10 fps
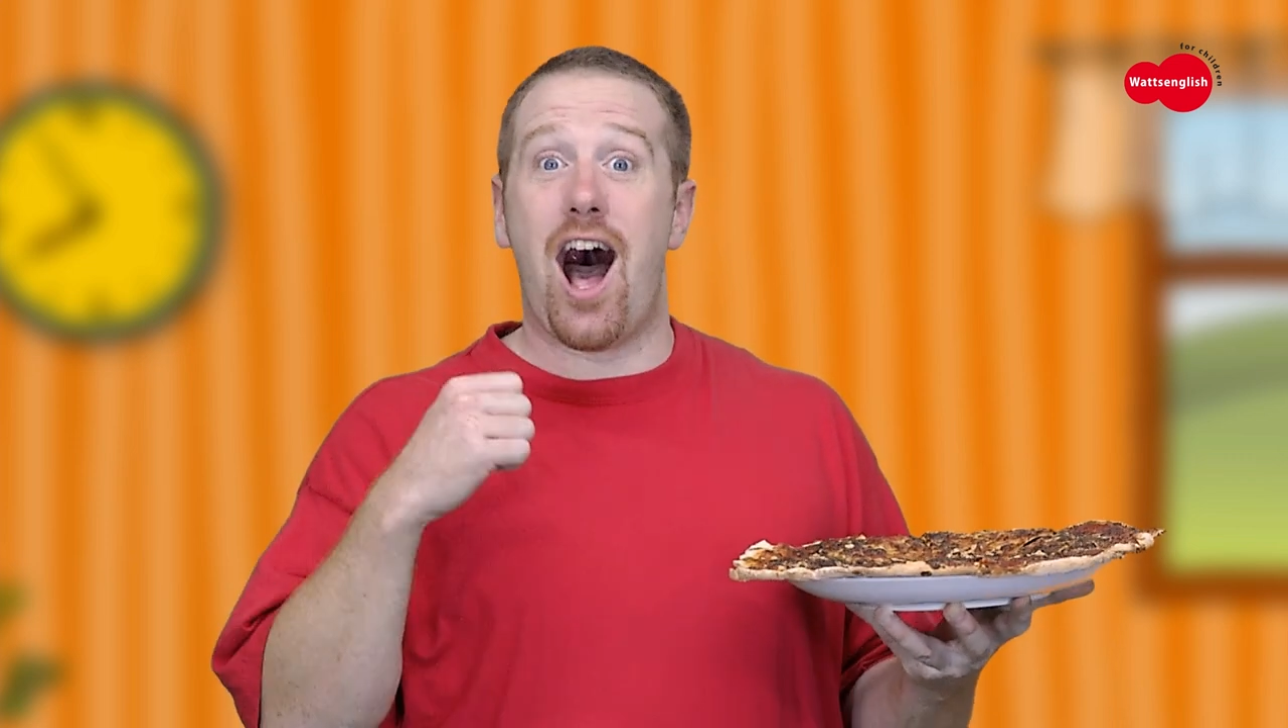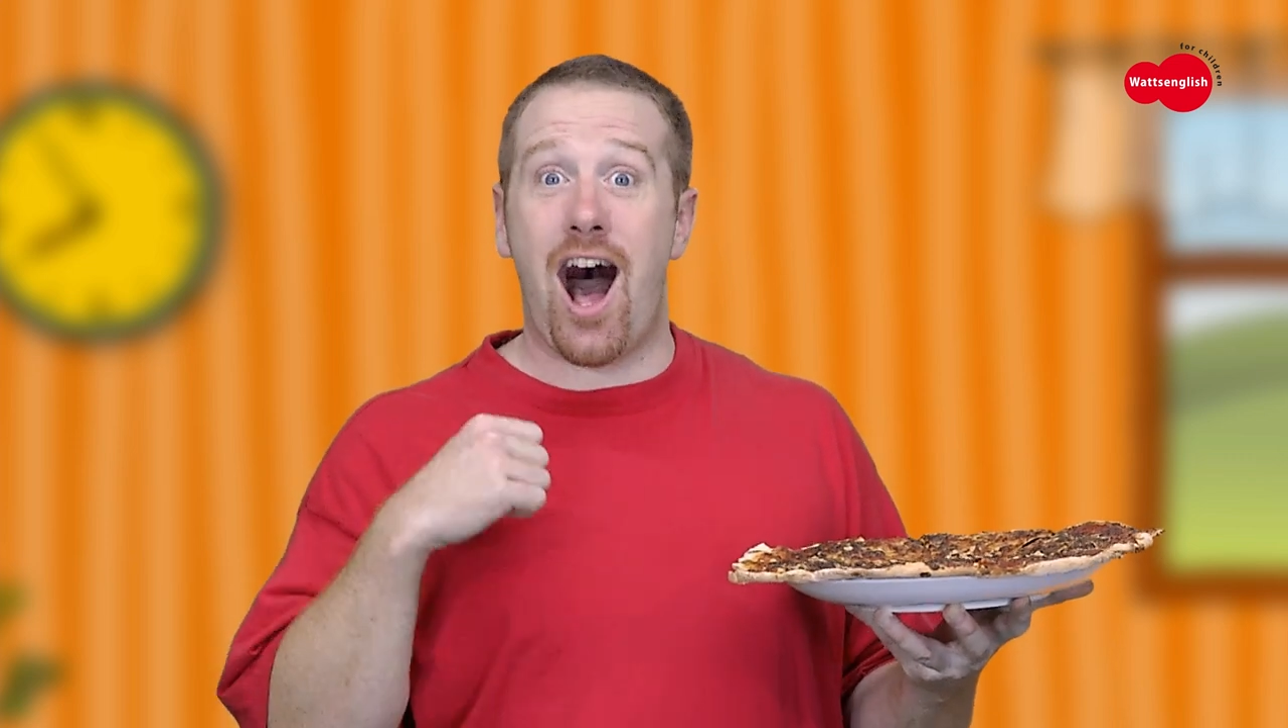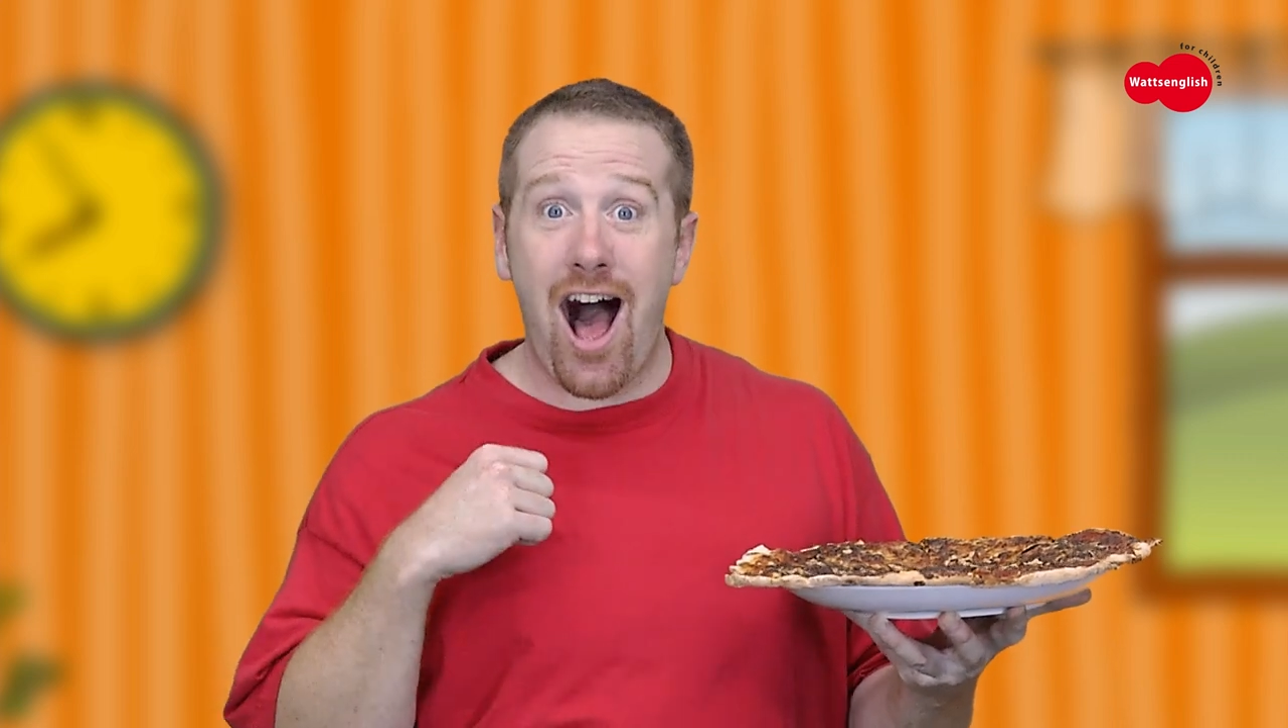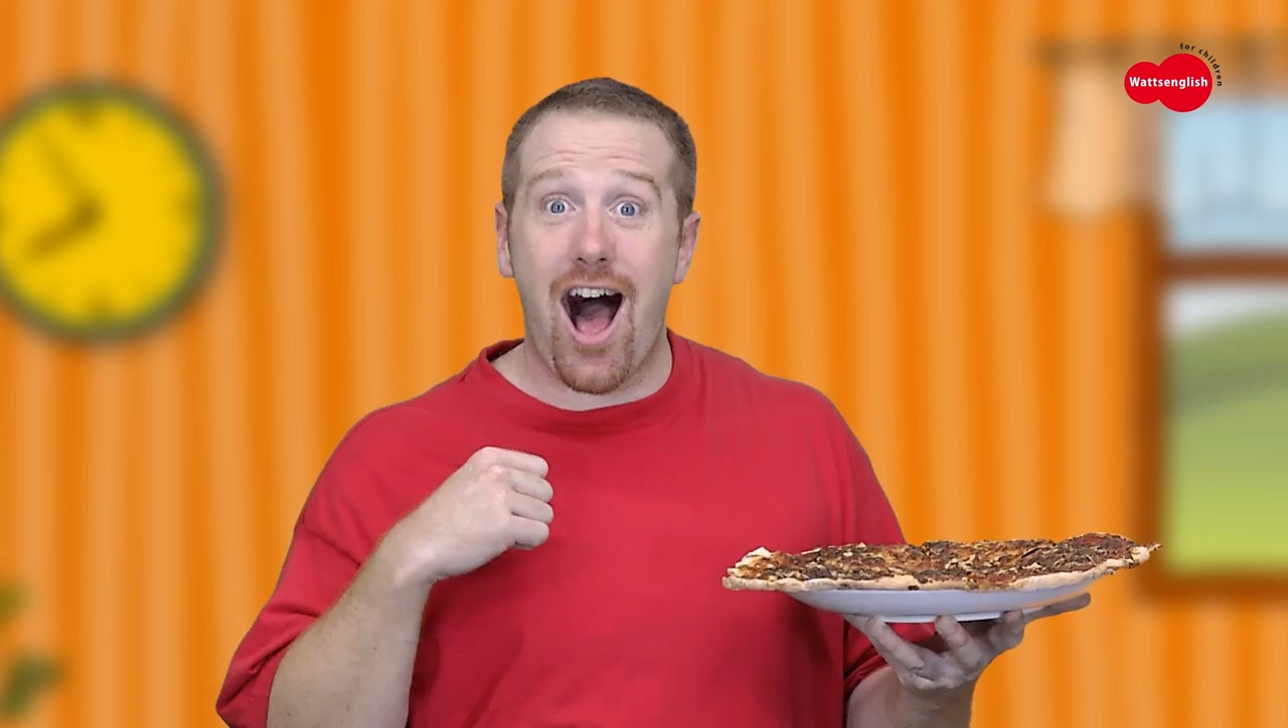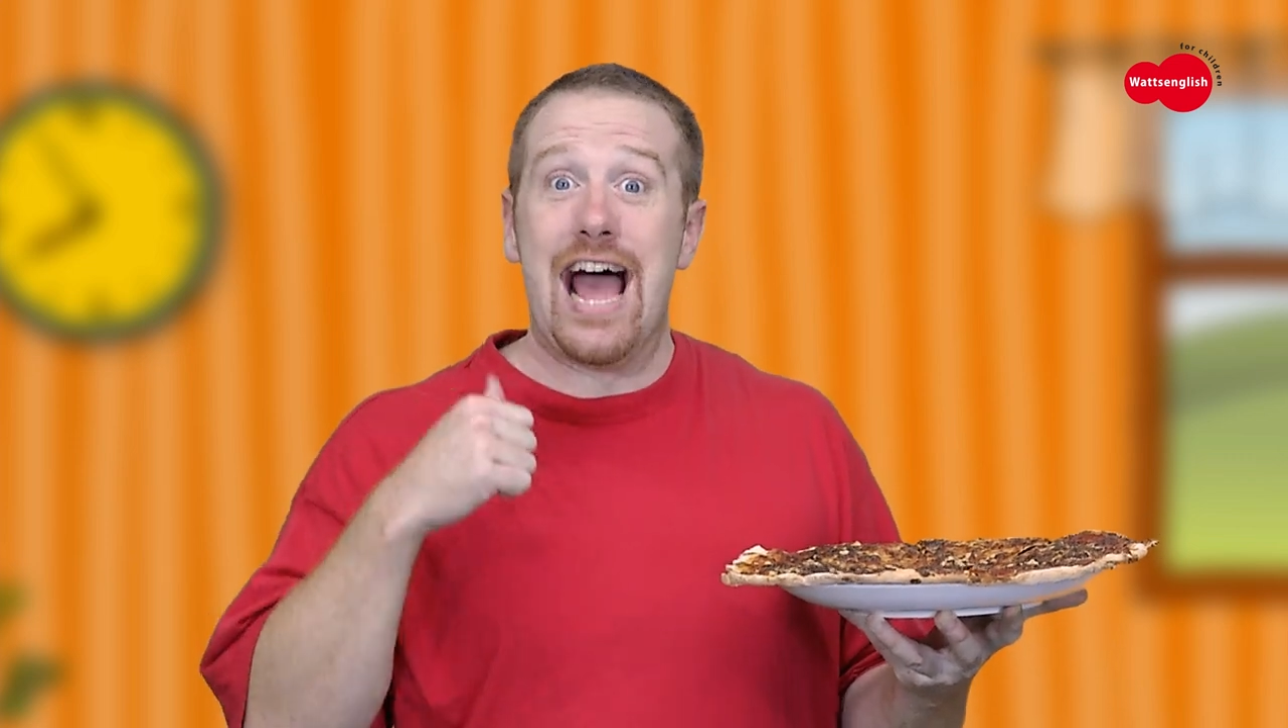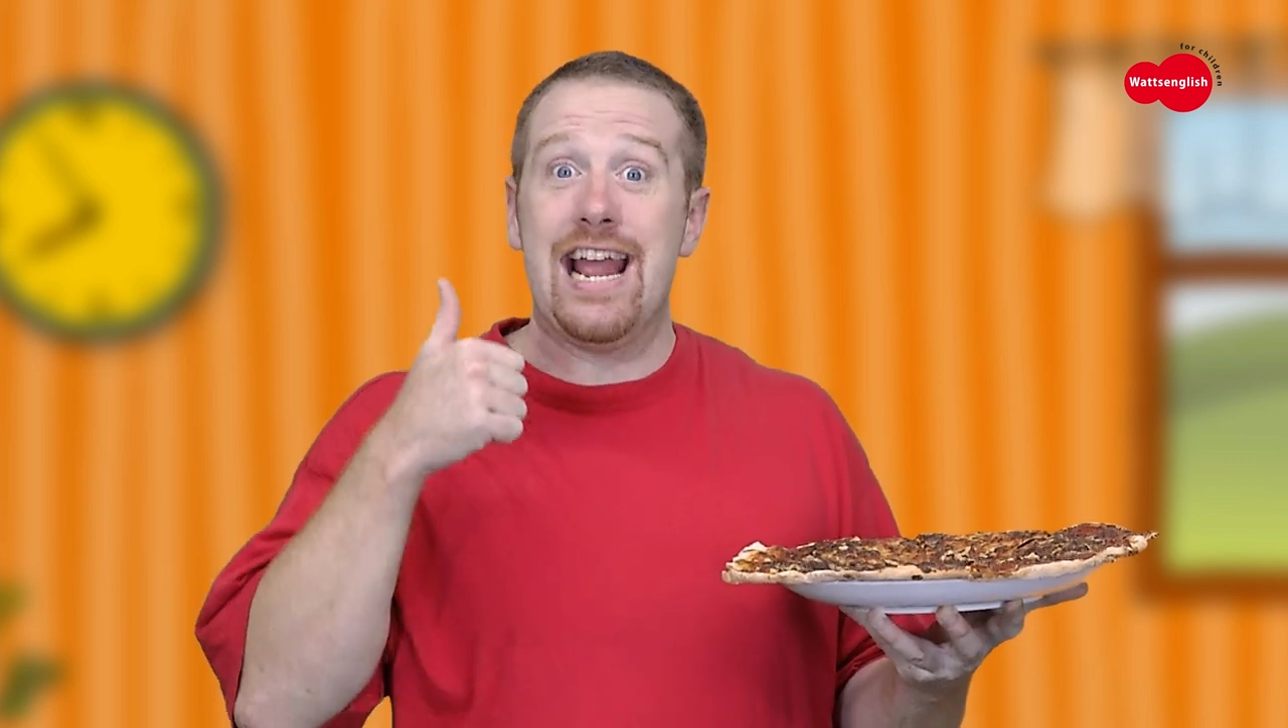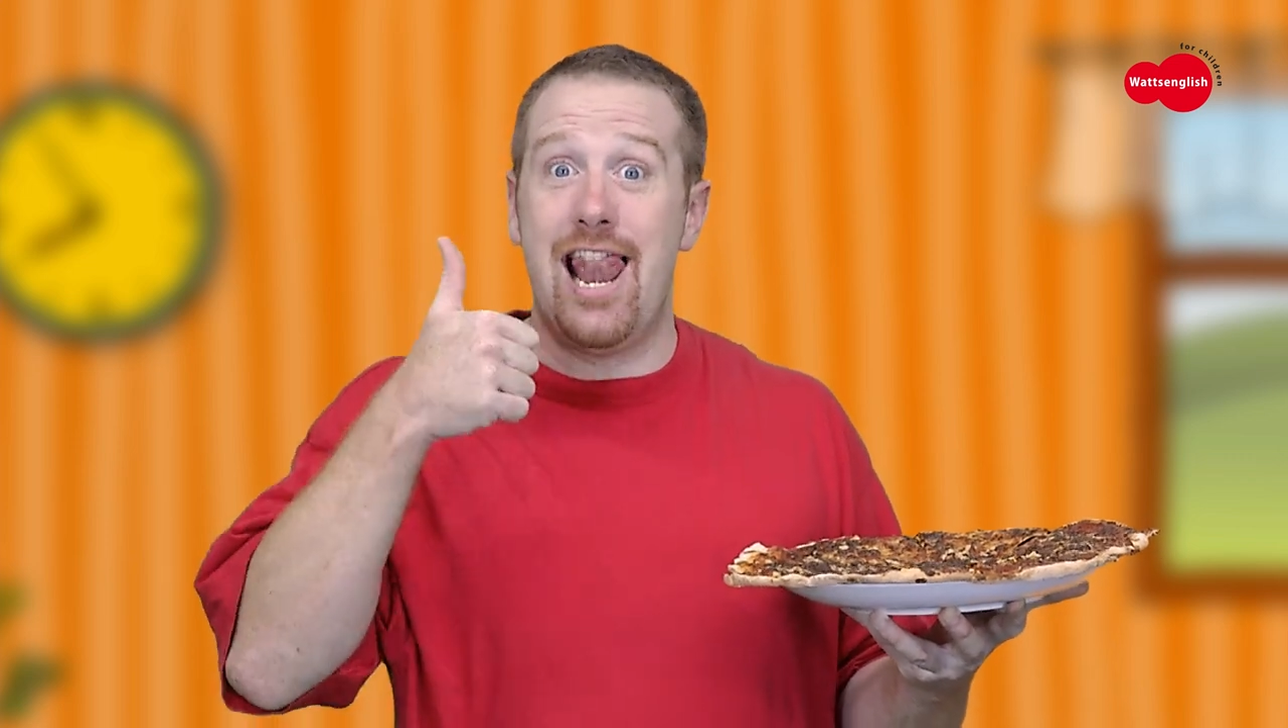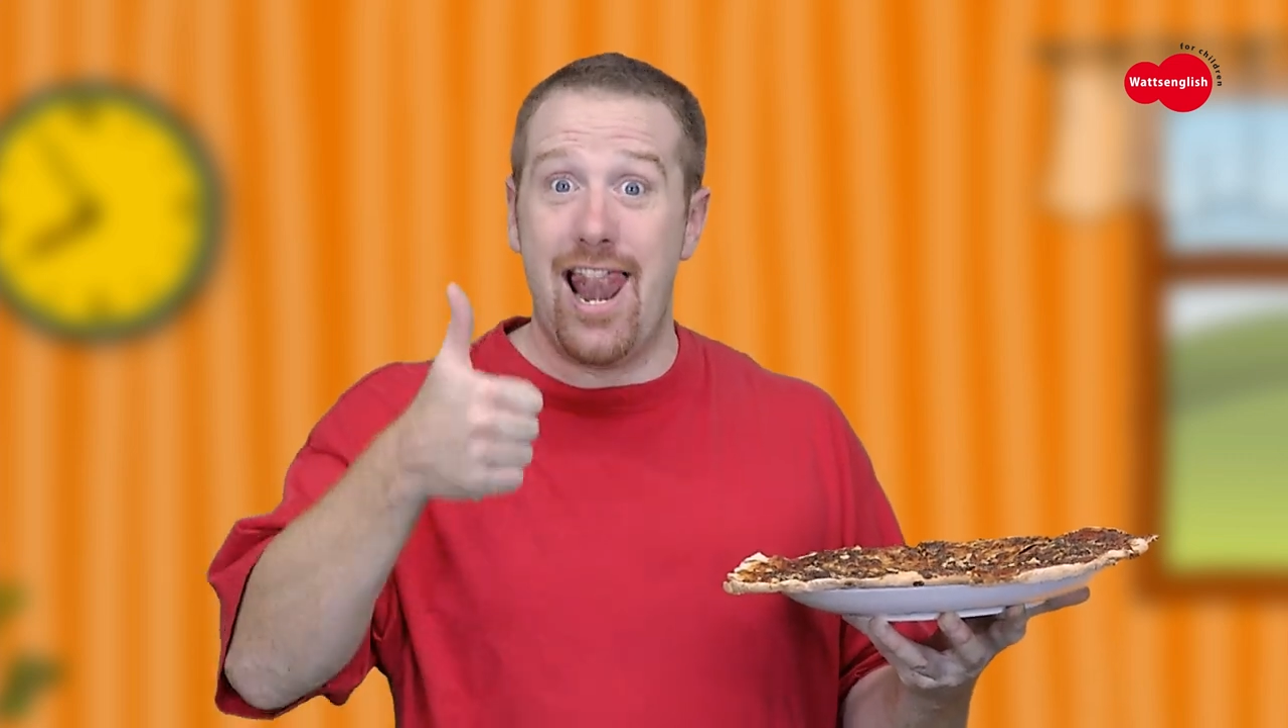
I